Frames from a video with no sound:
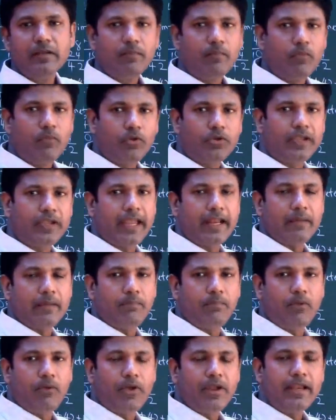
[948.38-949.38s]
locate a
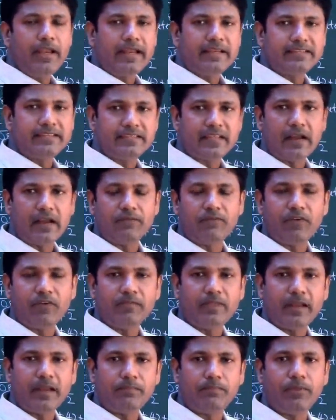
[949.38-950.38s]
point and start
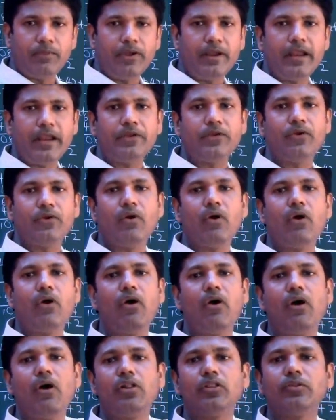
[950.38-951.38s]
from that point and go
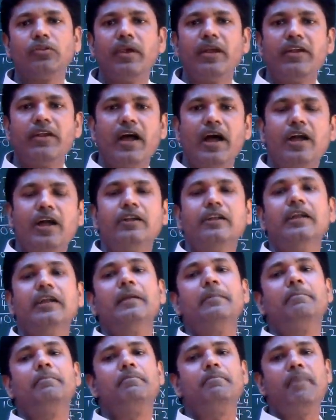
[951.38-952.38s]
all the way
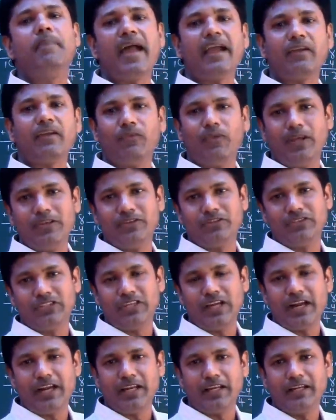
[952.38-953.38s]
around back where you
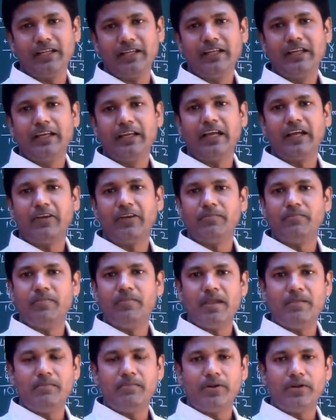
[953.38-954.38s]
started. Now
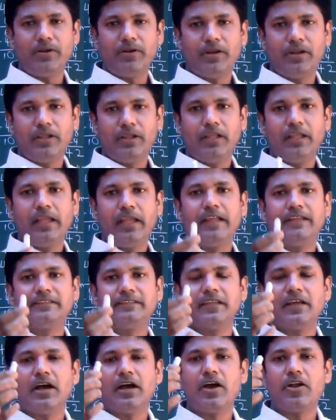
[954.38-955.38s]
remember,
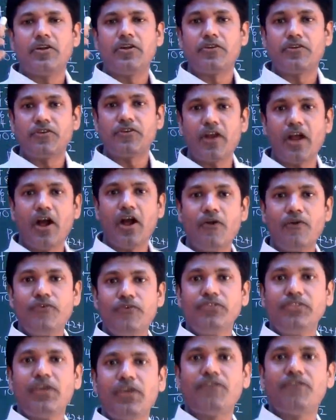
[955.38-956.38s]
it's
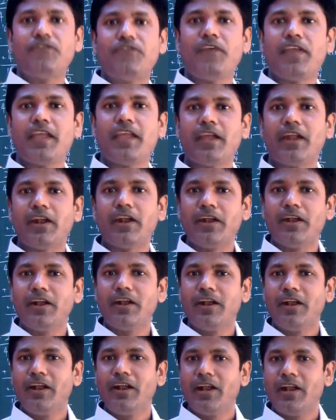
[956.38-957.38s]
around the figure,
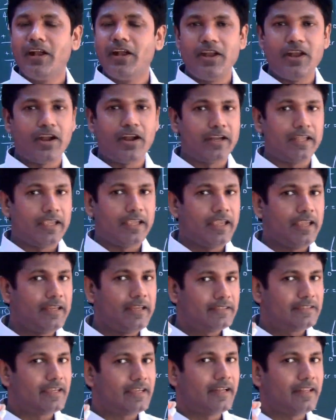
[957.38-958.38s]
not
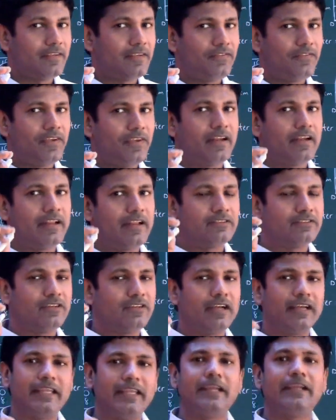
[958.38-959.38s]
inside the figure. Does
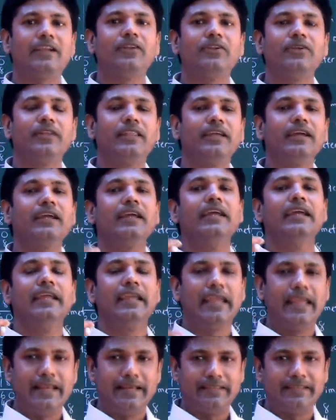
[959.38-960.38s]
not include the
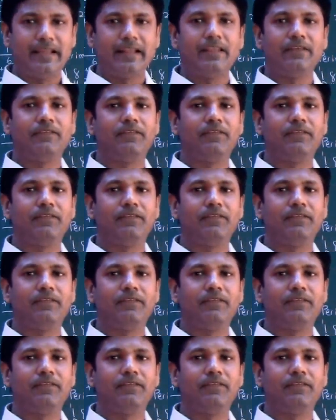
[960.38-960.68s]
inside the